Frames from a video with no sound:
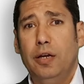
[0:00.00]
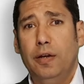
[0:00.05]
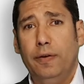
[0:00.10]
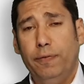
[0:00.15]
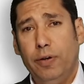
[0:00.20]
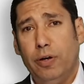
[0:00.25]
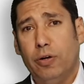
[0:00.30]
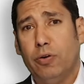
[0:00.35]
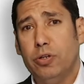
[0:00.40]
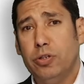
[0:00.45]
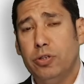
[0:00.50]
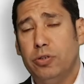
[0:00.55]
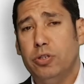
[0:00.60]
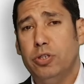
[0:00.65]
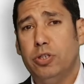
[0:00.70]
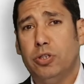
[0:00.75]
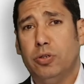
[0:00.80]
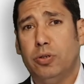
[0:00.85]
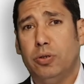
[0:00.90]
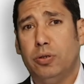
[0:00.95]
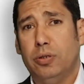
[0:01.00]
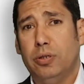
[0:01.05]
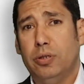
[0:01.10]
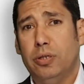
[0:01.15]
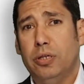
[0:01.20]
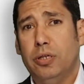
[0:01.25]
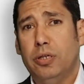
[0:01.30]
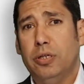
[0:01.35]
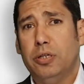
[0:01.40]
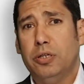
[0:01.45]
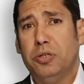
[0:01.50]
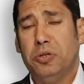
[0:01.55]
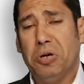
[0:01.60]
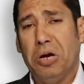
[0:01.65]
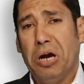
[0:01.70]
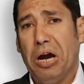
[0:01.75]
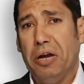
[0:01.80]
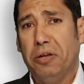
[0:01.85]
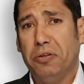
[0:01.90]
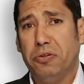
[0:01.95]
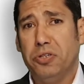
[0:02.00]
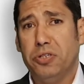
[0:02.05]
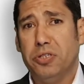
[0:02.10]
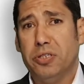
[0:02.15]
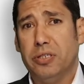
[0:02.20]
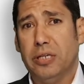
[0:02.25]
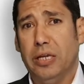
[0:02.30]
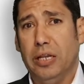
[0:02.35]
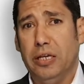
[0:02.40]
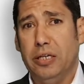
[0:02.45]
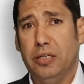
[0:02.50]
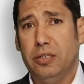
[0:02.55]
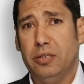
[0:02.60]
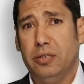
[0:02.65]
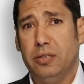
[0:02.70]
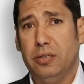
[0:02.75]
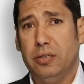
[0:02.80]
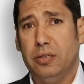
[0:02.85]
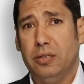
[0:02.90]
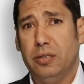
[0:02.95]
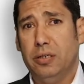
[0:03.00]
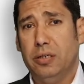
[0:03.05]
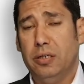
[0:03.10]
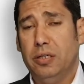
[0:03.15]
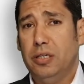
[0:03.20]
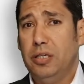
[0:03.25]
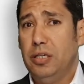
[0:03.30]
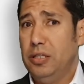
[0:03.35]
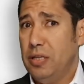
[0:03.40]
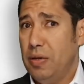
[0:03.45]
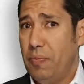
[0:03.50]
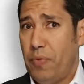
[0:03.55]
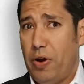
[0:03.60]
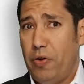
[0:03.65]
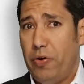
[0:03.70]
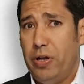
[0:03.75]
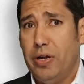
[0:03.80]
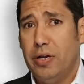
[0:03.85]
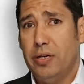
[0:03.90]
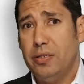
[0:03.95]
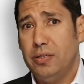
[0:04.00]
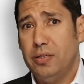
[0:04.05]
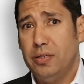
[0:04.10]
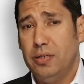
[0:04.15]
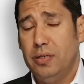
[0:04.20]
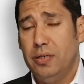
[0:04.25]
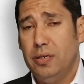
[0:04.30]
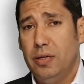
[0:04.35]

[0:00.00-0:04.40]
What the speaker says: if you're going to install your hydrogen installation in the Americas,